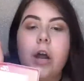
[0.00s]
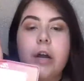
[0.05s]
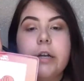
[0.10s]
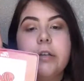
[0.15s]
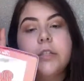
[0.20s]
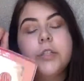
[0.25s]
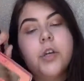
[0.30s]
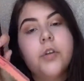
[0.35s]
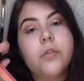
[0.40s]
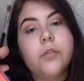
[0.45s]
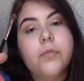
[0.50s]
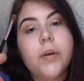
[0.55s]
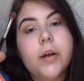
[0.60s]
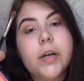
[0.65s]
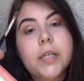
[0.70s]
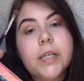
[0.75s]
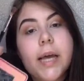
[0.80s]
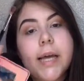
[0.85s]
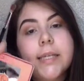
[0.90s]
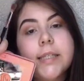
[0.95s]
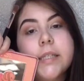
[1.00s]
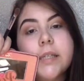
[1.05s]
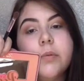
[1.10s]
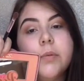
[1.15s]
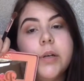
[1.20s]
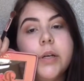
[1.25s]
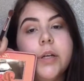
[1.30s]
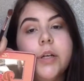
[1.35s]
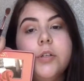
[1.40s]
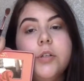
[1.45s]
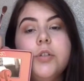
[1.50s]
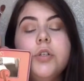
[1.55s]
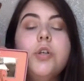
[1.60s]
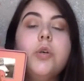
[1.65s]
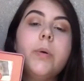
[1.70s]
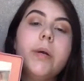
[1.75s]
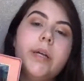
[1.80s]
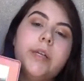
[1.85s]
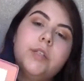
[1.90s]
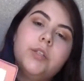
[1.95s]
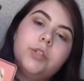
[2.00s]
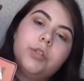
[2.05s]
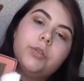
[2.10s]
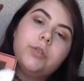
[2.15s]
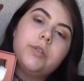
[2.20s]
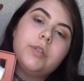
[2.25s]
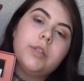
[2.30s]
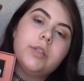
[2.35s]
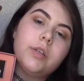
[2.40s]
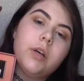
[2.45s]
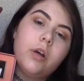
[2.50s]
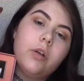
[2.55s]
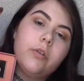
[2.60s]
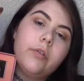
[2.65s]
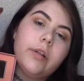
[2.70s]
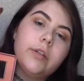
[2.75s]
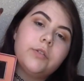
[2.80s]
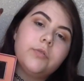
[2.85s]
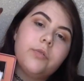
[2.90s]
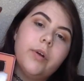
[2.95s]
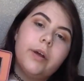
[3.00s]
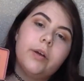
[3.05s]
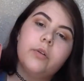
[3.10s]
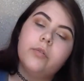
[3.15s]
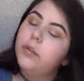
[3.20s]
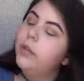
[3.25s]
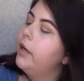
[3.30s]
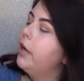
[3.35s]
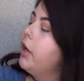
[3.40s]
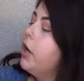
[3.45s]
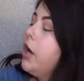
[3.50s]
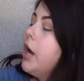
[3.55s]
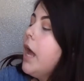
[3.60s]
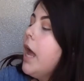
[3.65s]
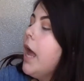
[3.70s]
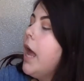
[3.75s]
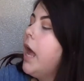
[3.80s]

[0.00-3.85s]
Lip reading: Alright, so the very last thing we're going to do is use this color that's right over there,